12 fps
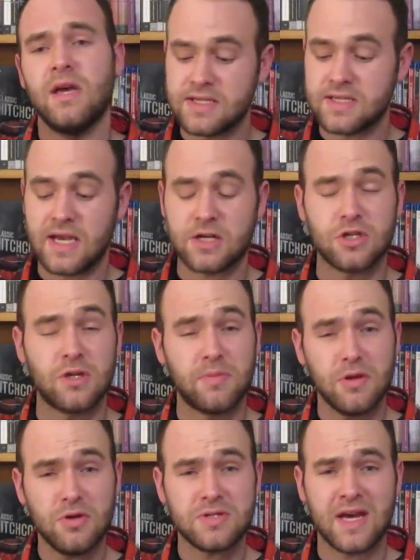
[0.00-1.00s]
This is actually the
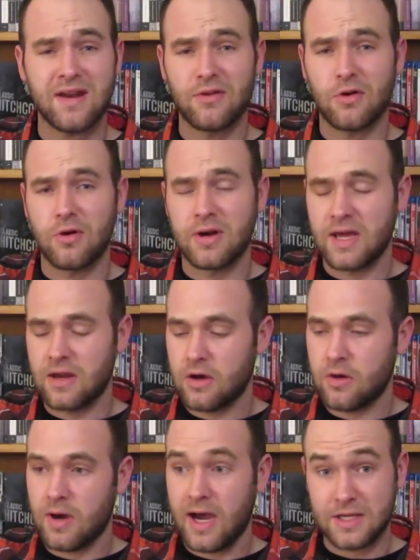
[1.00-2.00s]
blue side of the
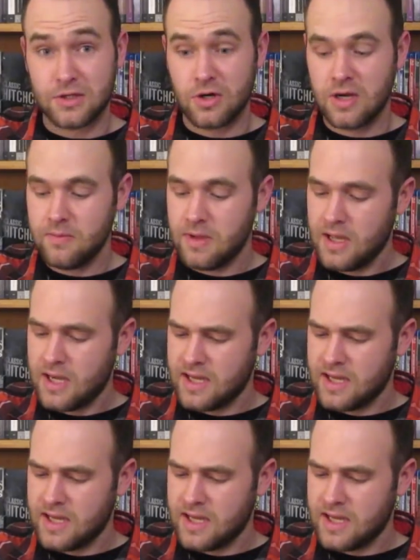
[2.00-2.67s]
Cornetto ice cream,